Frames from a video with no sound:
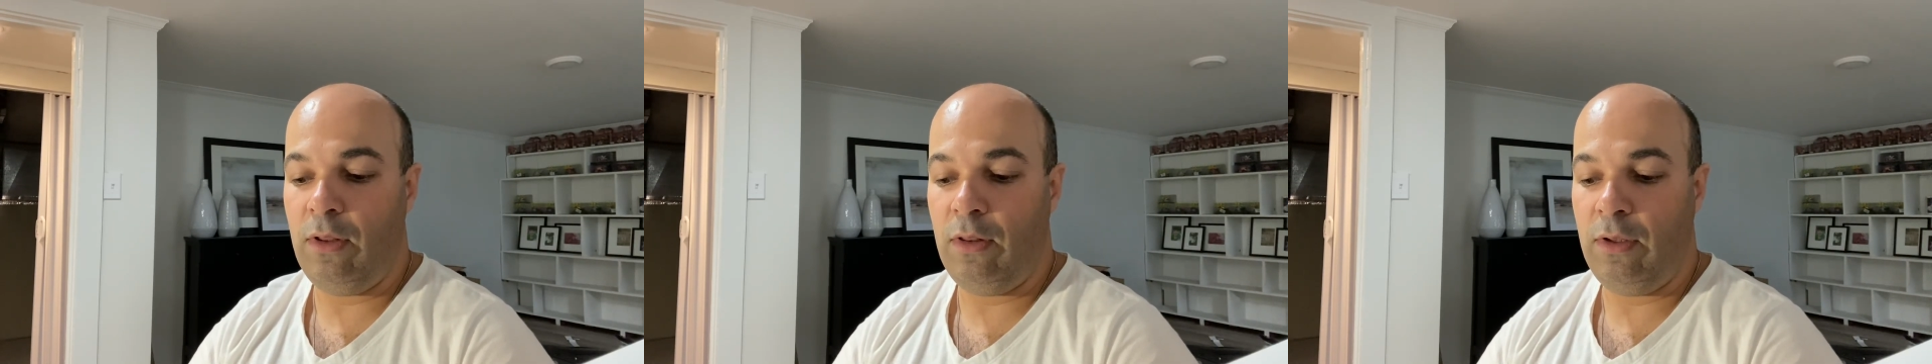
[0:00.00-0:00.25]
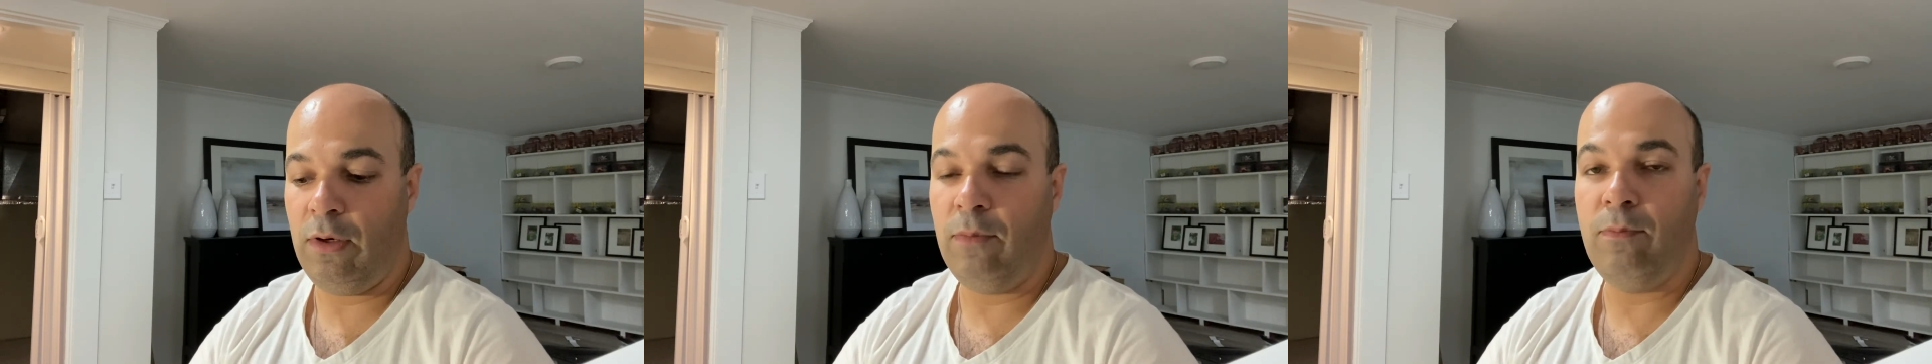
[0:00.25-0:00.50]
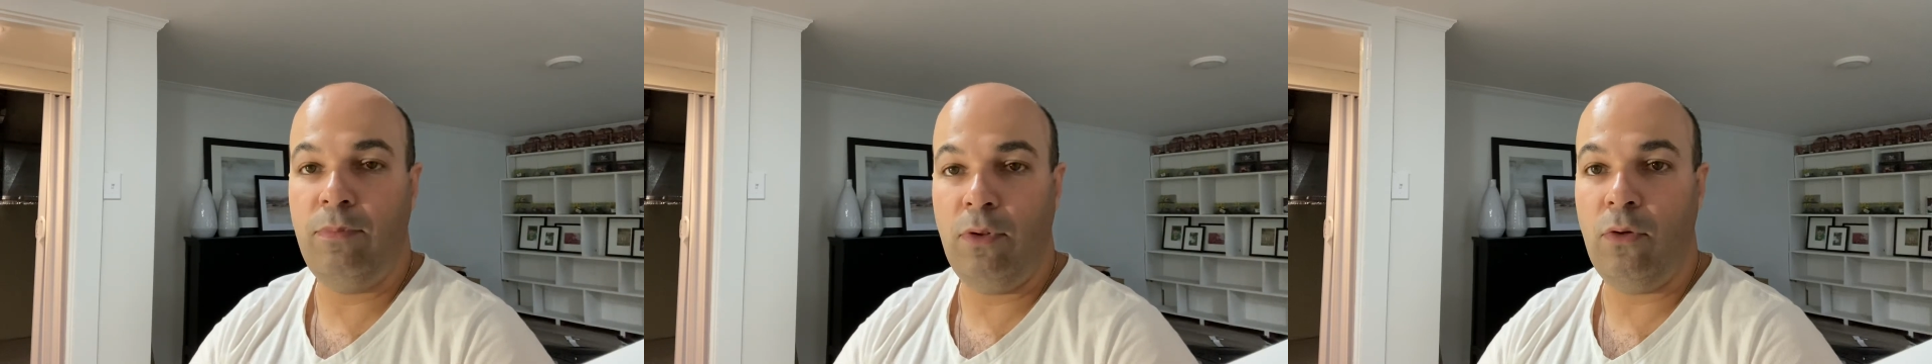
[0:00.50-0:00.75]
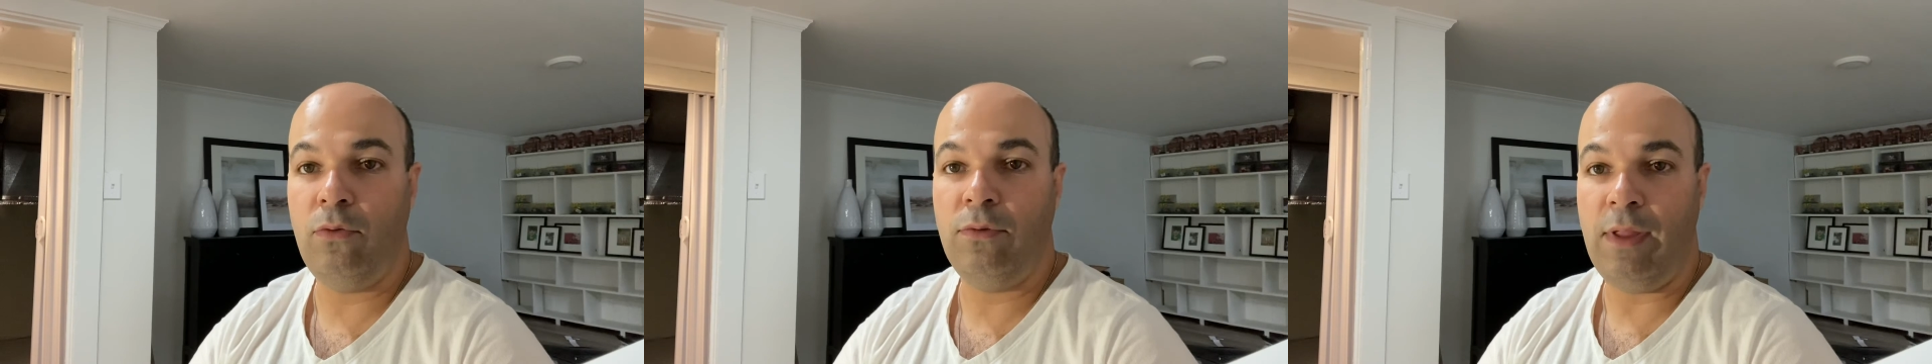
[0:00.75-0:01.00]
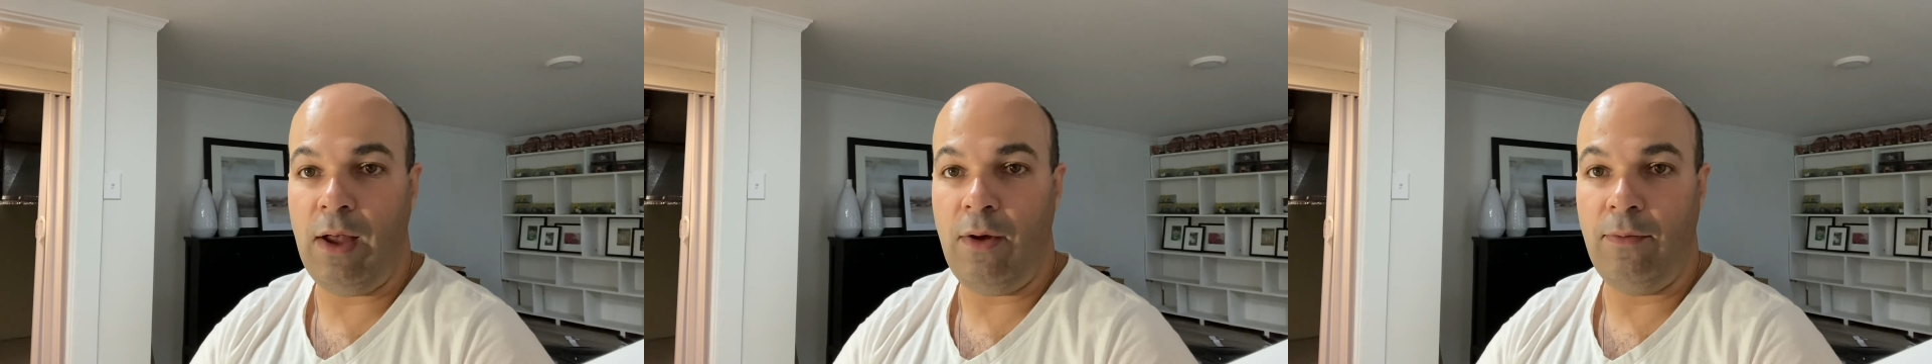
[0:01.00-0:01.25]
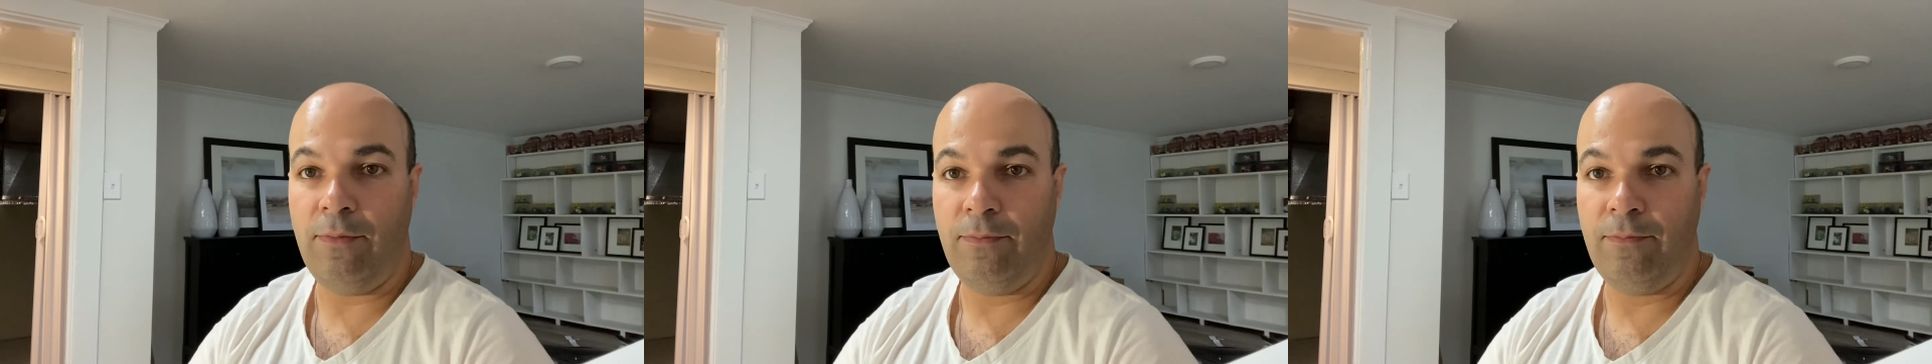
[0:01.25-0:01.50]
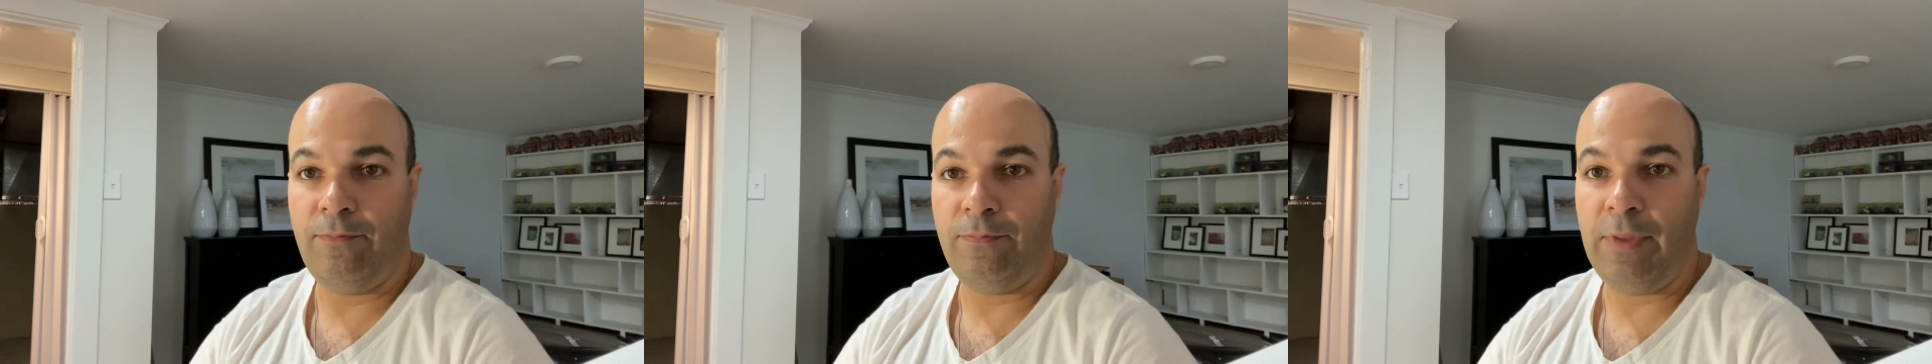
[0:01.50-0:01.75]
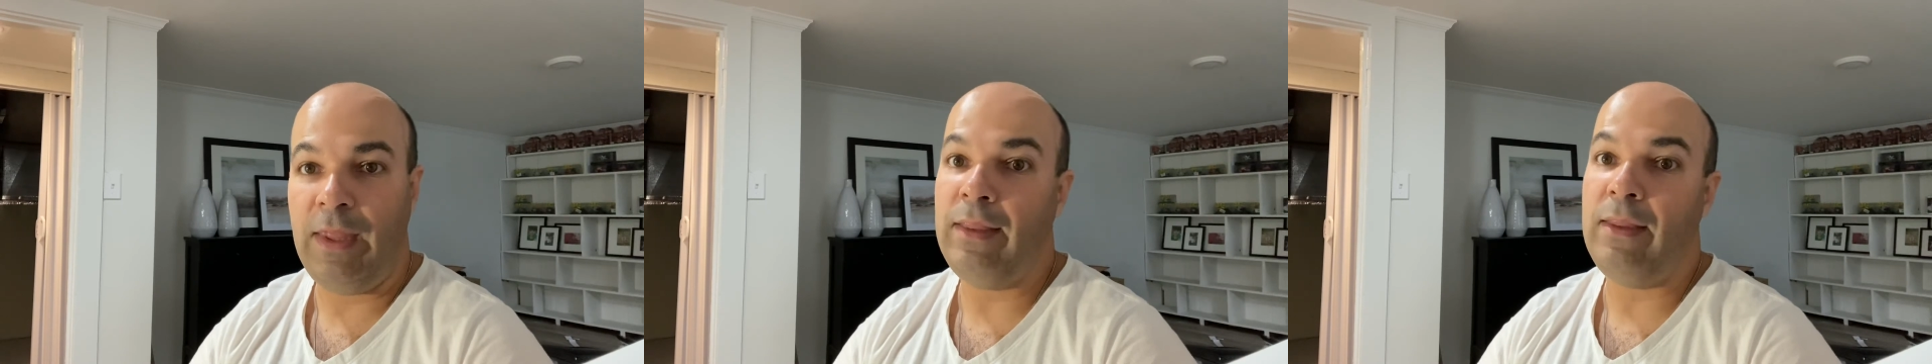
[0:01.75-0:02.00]
blowdown
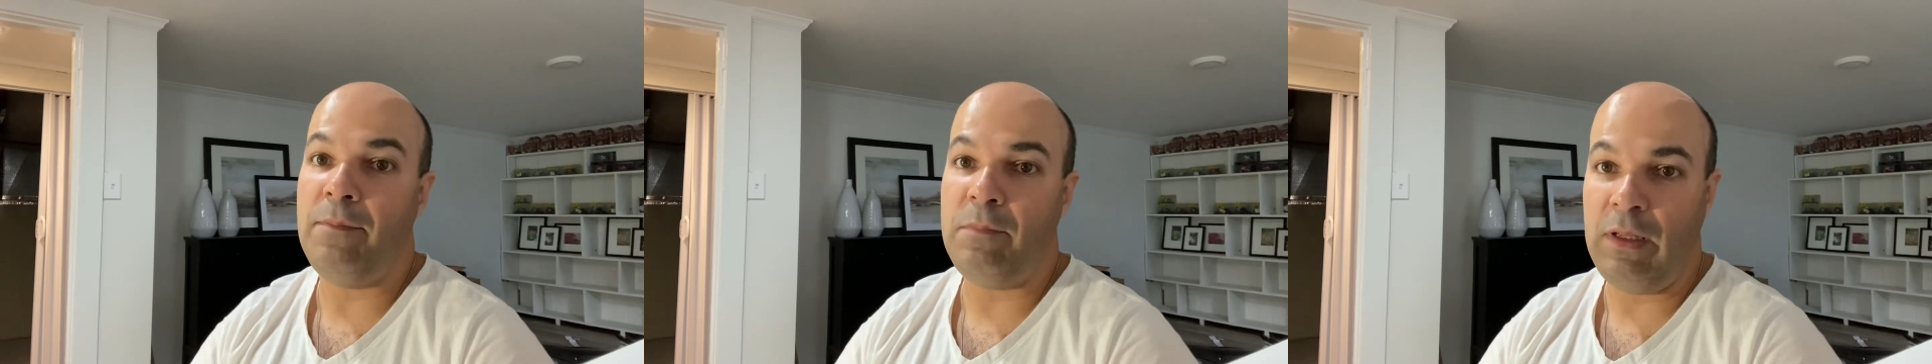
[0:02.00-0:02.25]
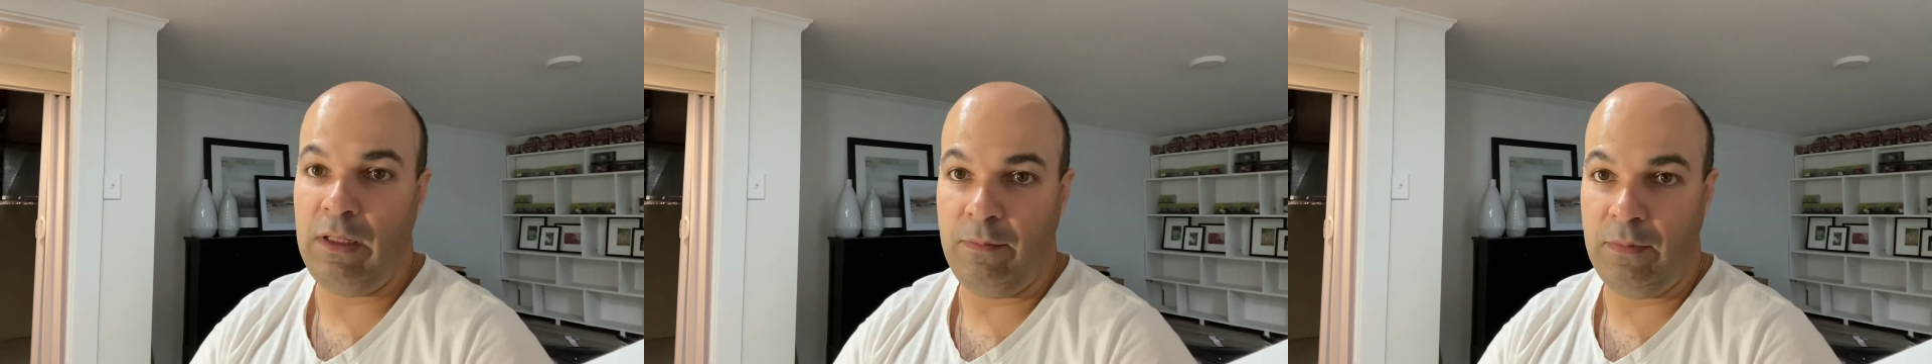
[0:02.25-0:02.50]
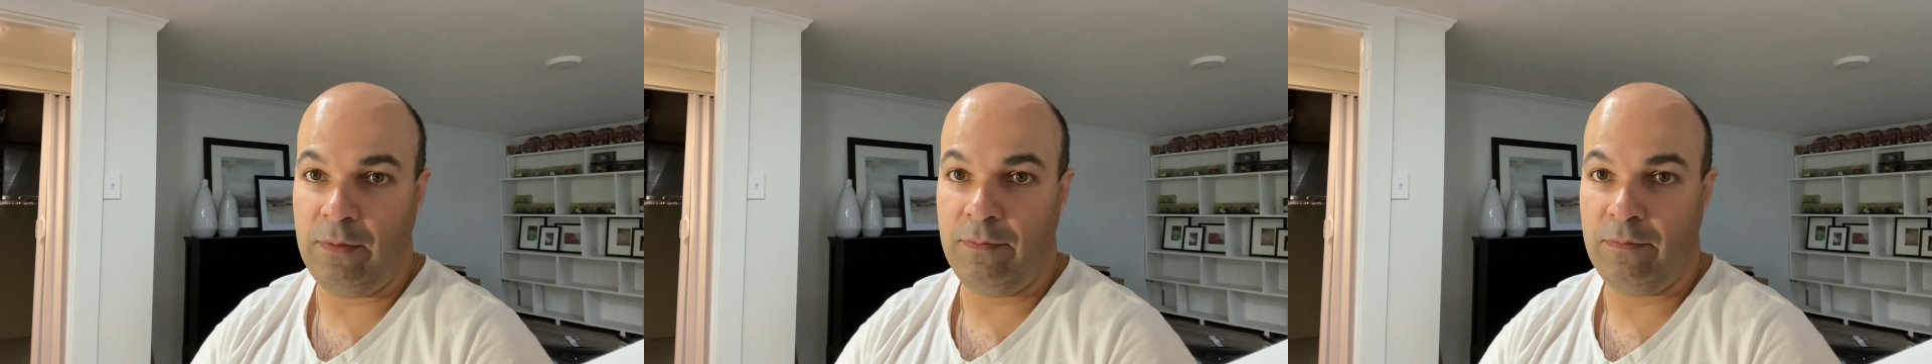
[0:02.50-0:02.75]
and the minimum?